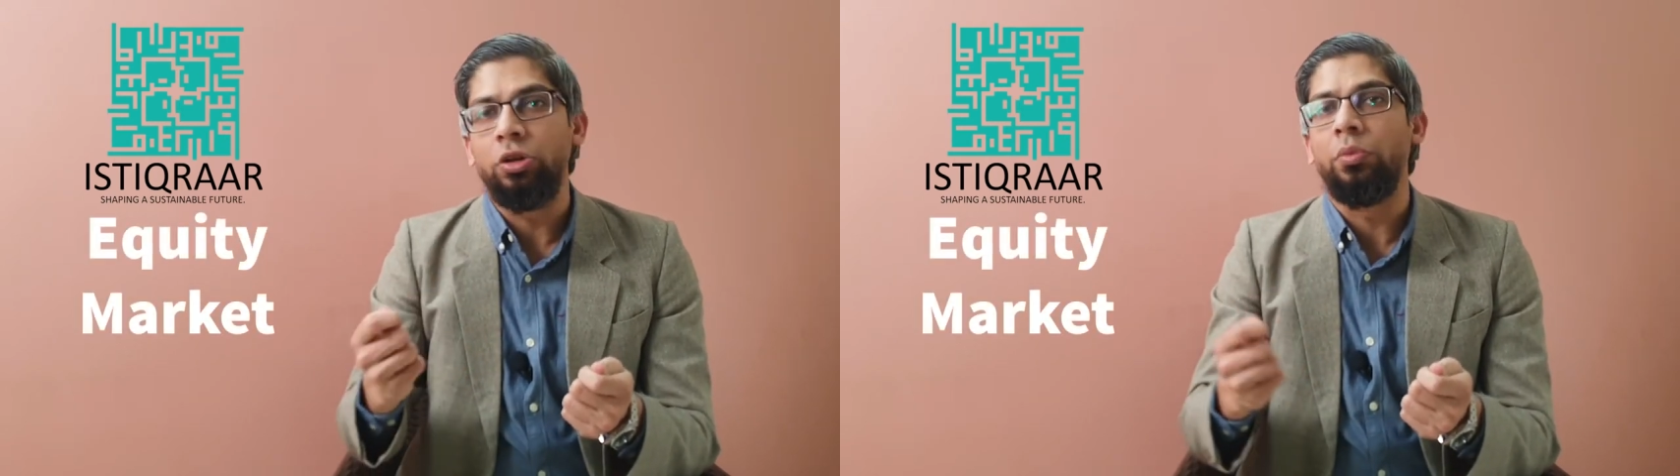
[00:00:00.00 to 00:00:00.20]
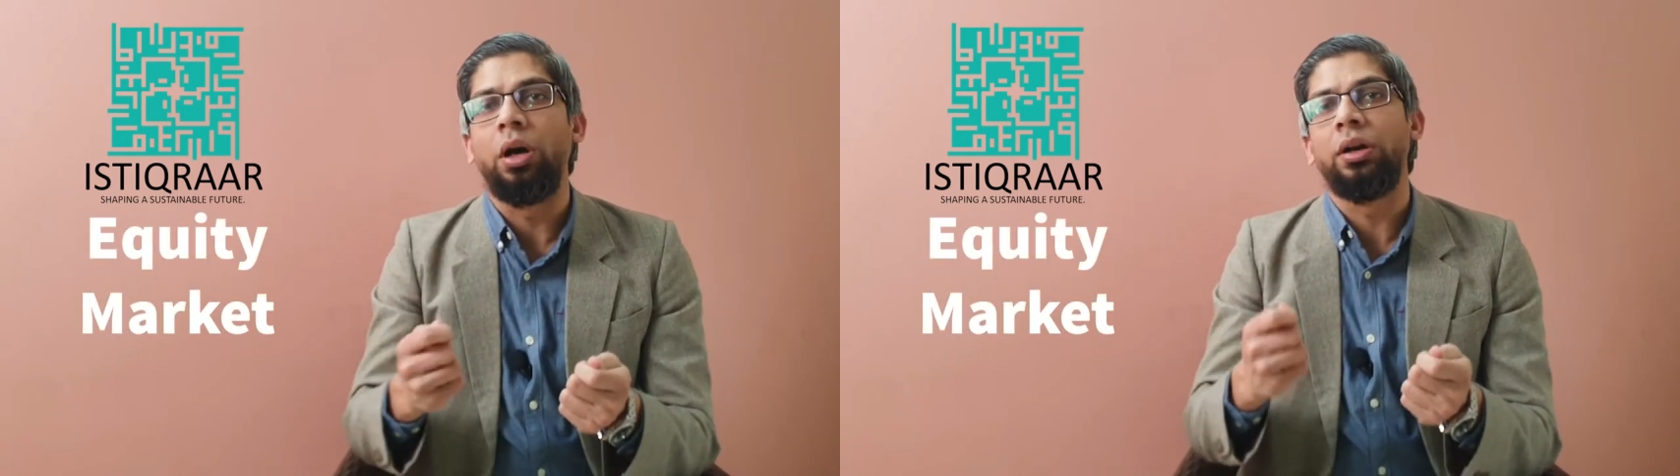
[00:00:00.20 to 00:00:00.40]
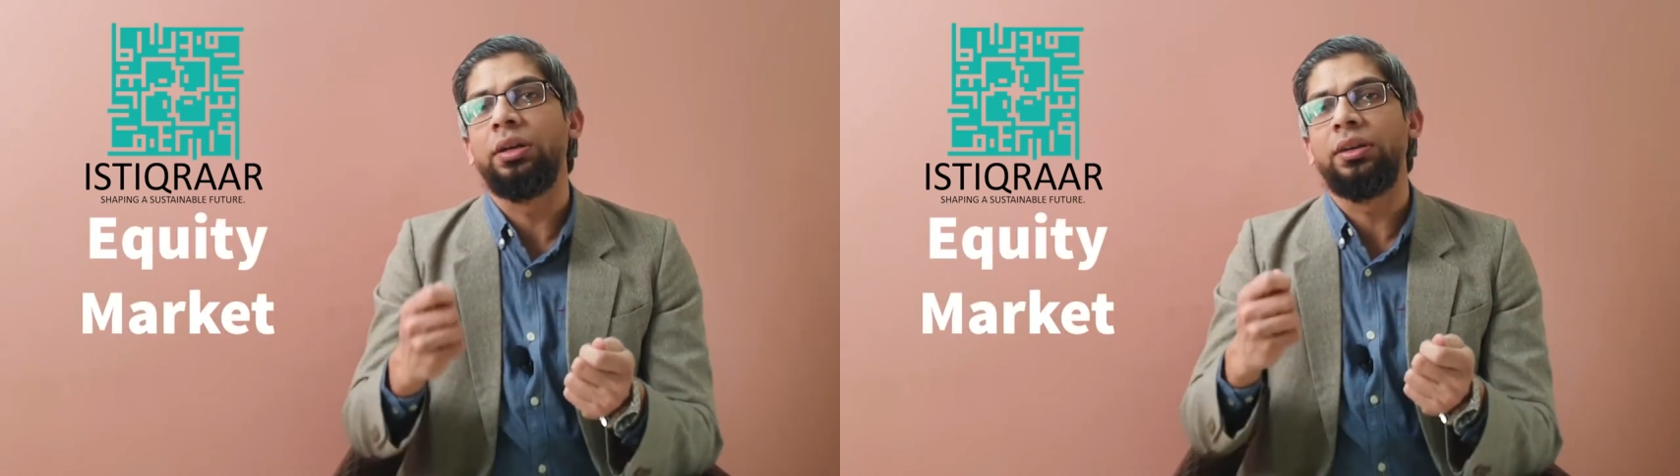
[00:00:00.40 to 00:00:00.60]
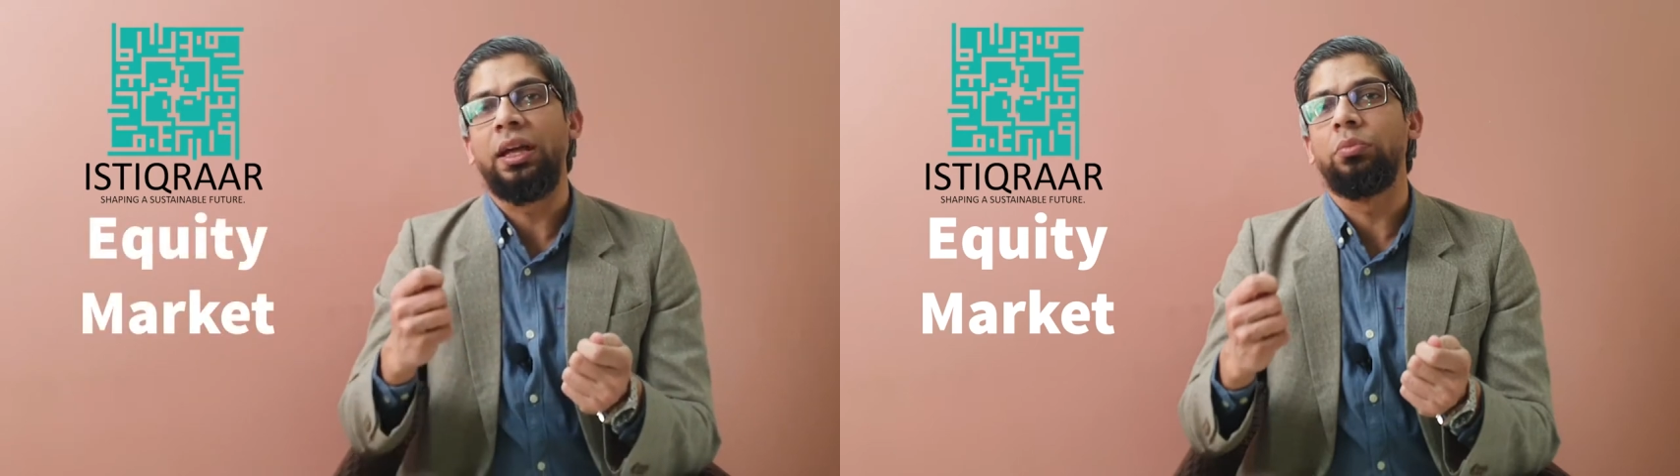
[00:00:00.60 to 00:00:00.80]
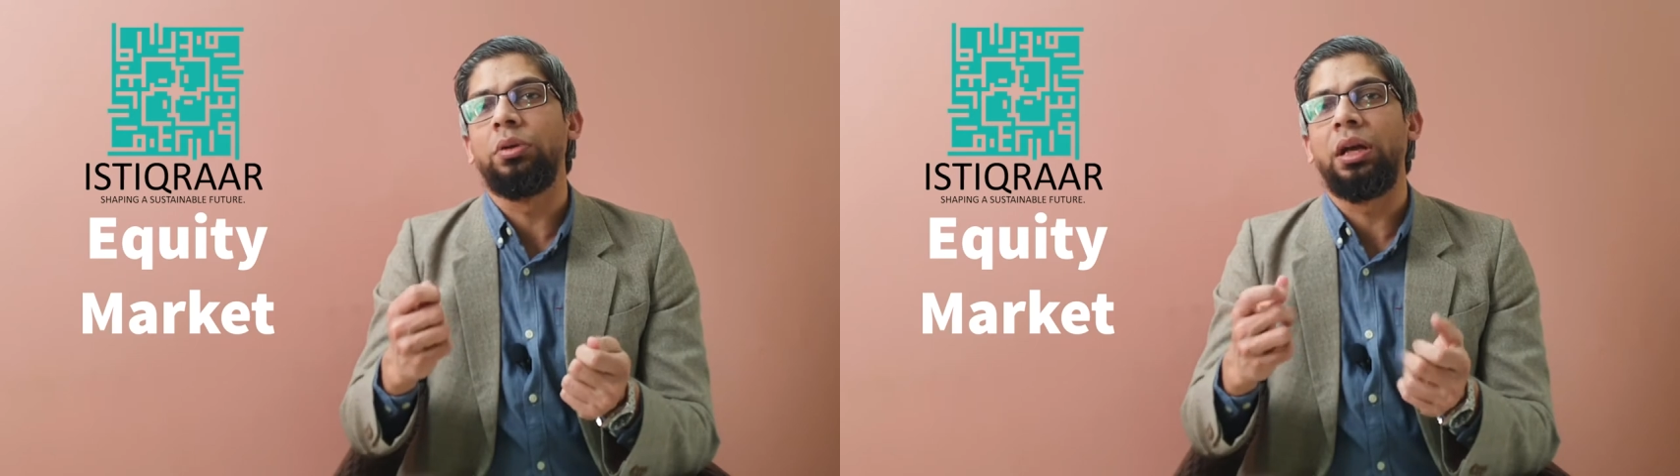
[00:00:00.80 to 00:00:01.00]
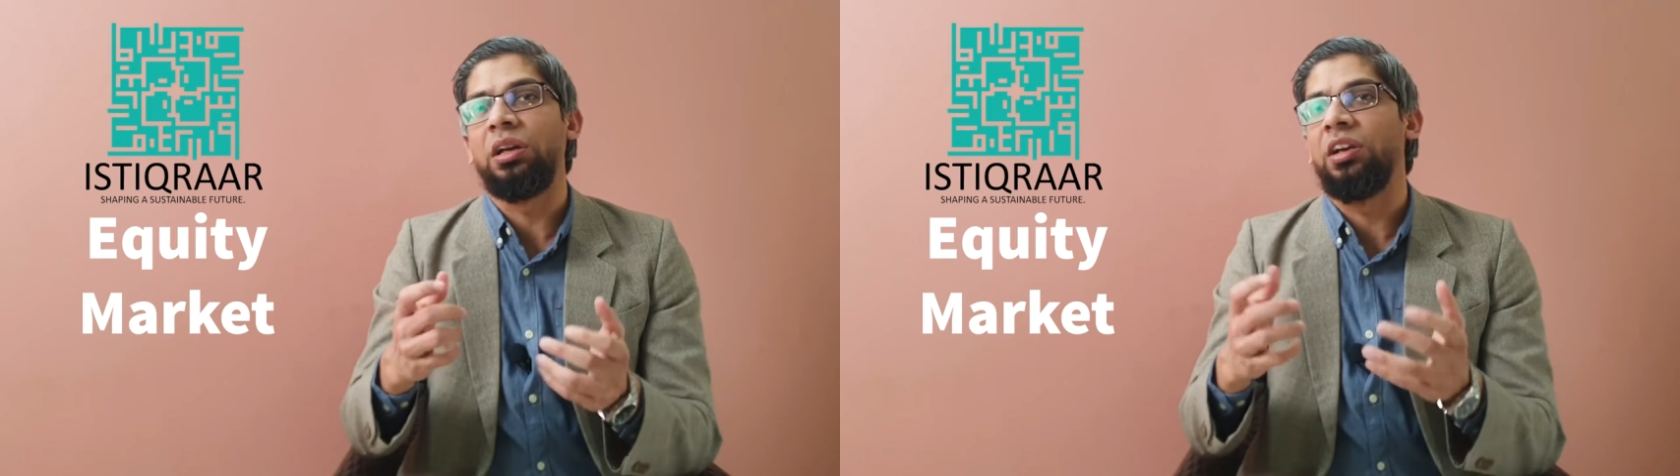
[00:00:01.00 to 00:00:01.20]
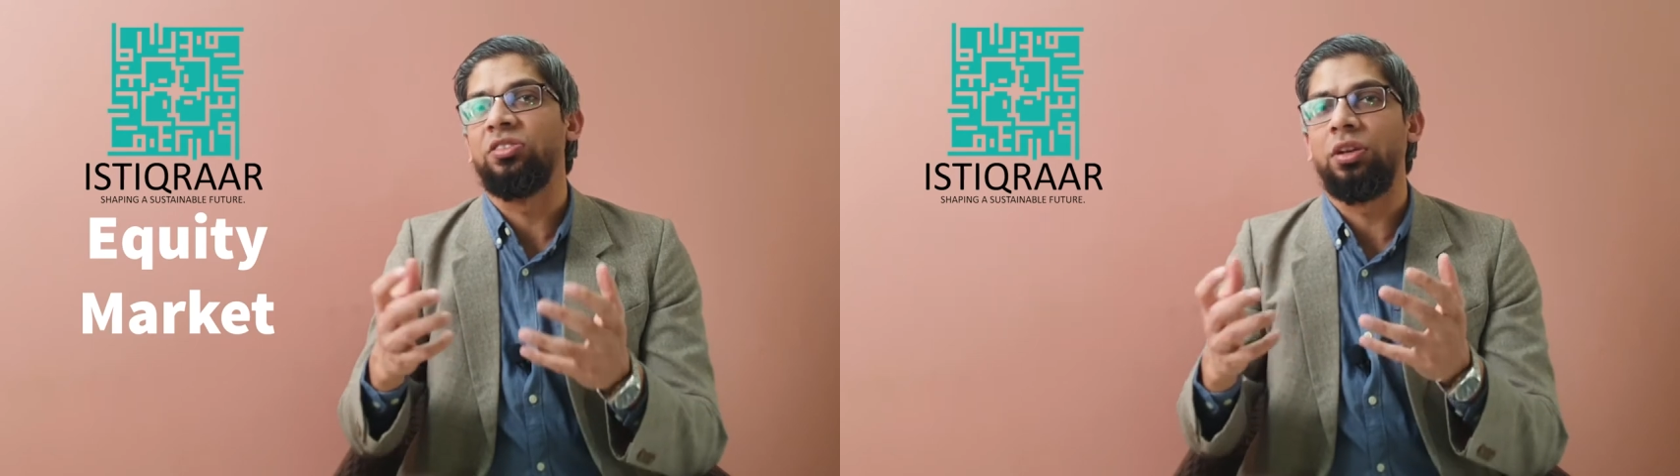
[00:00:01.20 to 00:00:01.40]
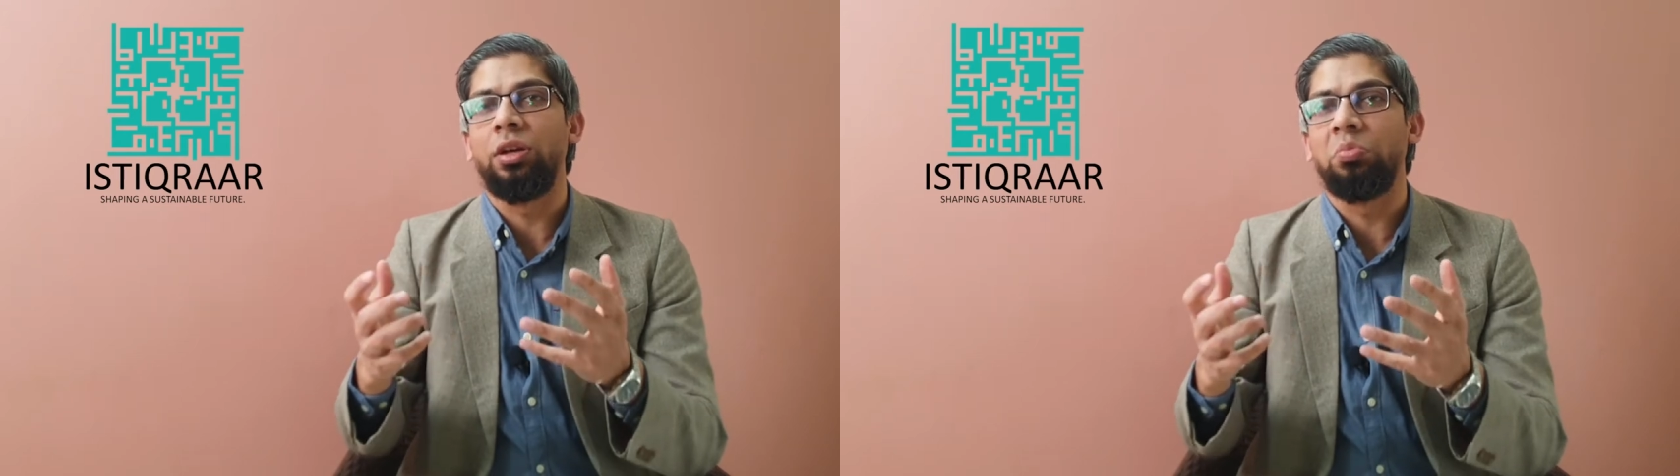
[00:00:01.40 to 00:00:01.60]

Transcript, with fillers: market can be at let's say